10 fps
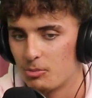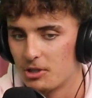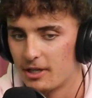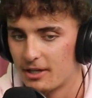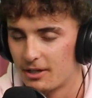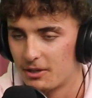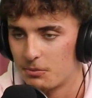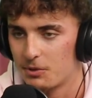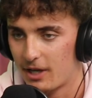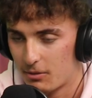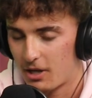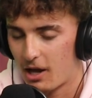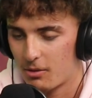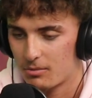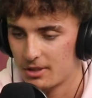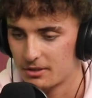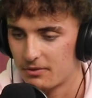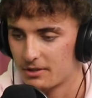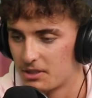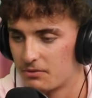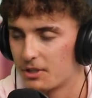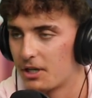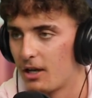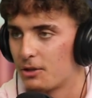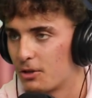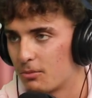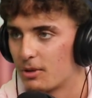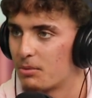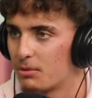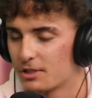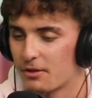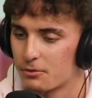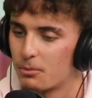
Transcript: I want to be like Devontae Friga, bring people together through